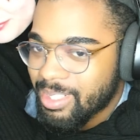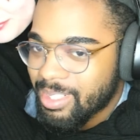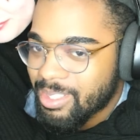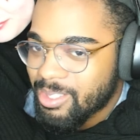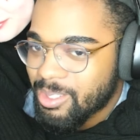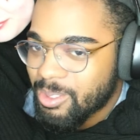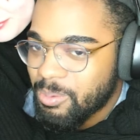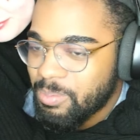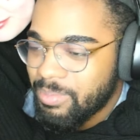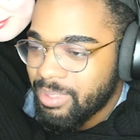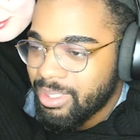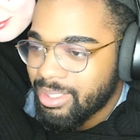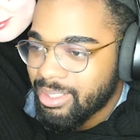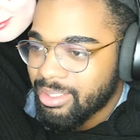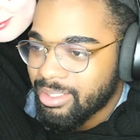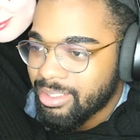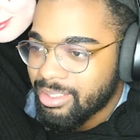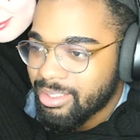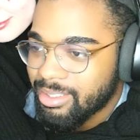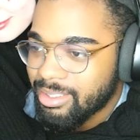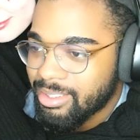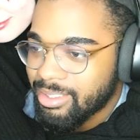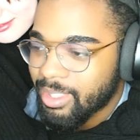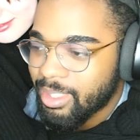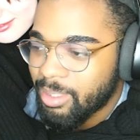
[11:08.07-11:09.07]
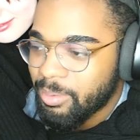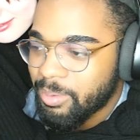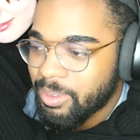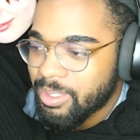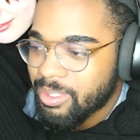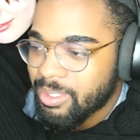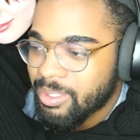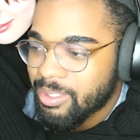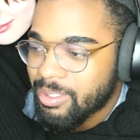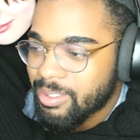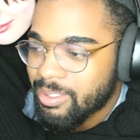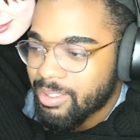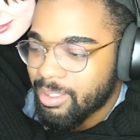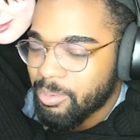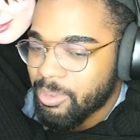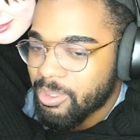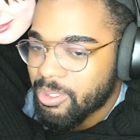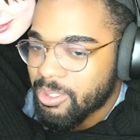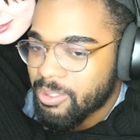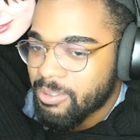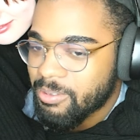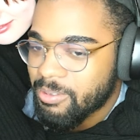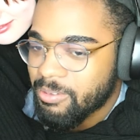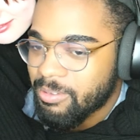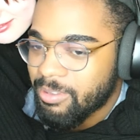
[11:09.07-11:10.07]
It's so mean. Let me just
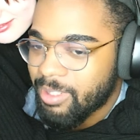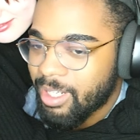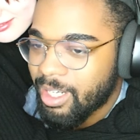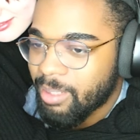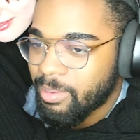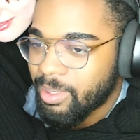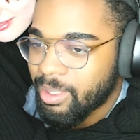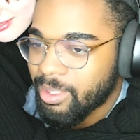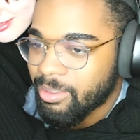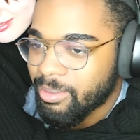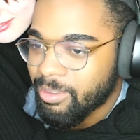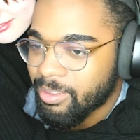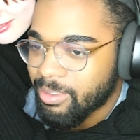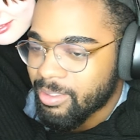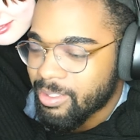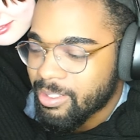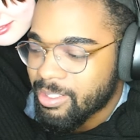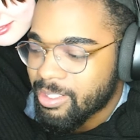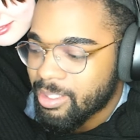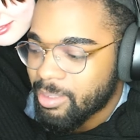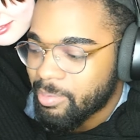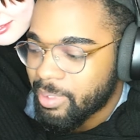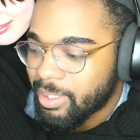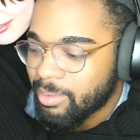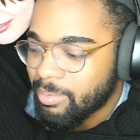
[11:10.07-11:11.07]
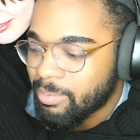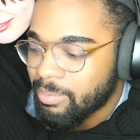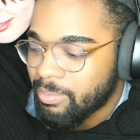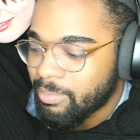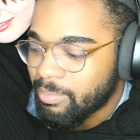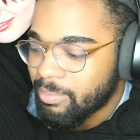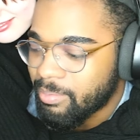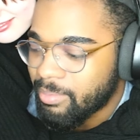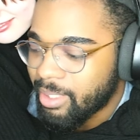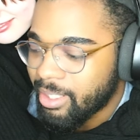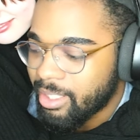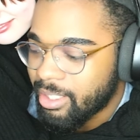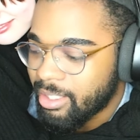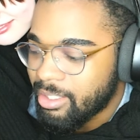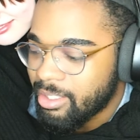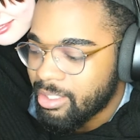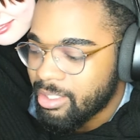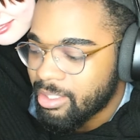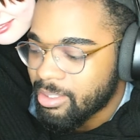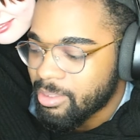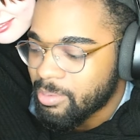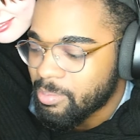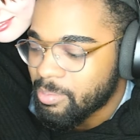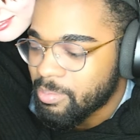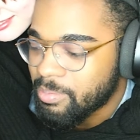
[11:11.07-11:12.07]
vibe out and listen to my
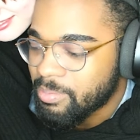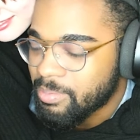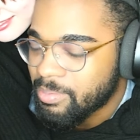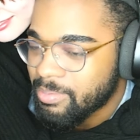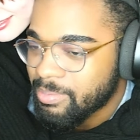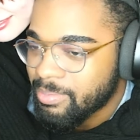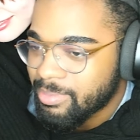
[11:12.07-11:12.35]
EDM